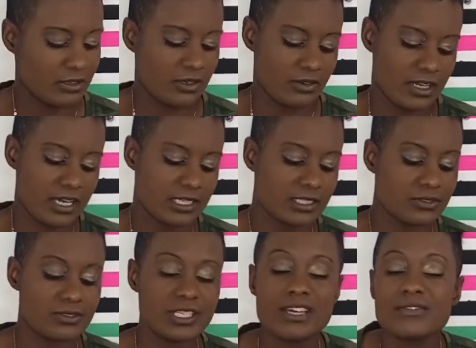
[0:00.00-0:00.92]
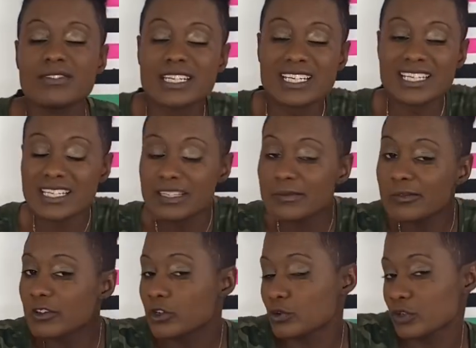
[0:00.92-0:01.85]
Okay, so definitely
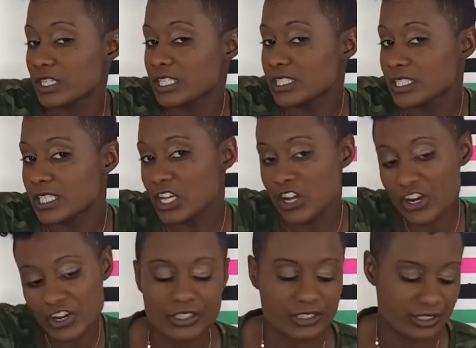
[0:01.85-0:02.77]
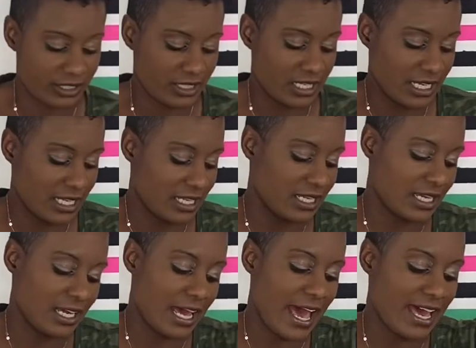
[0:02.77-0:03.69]
greasier than the
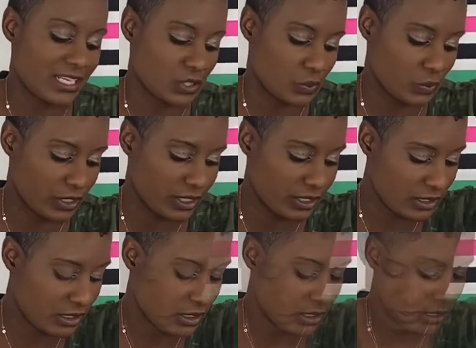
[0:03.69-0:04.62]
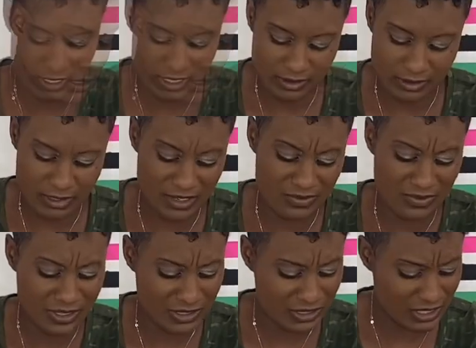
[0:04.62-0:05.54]
last one, but it
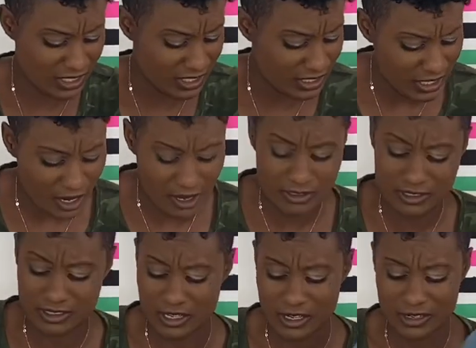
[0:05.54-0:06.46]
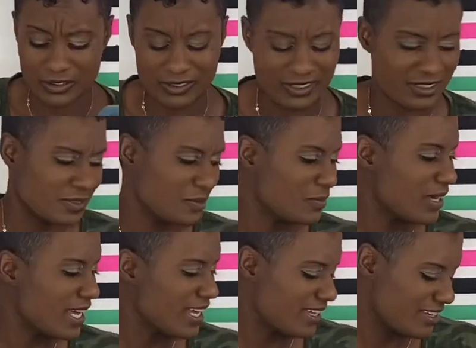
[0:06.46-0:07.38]
feels good also. Oh
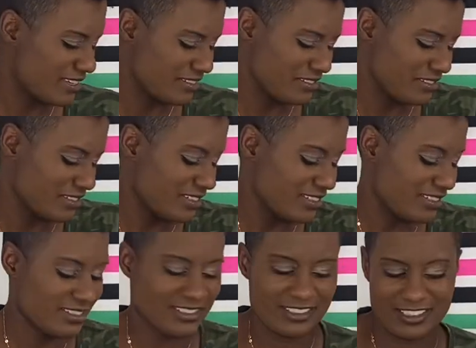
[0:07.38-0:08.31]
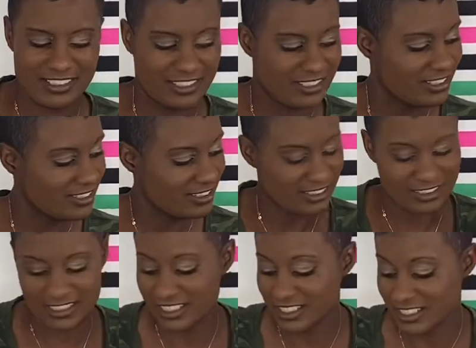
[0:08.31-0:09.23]
man,
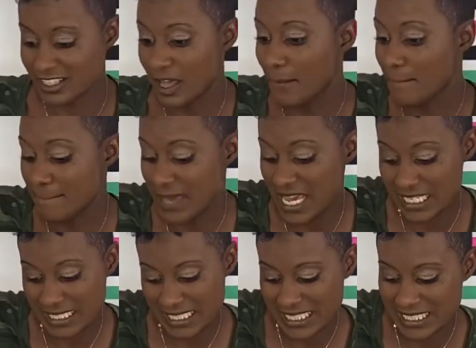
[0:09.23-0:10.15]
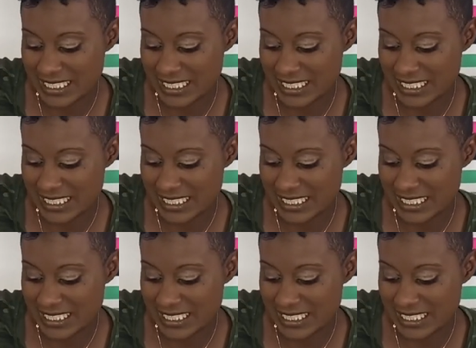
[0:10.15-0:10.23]
this is amazing.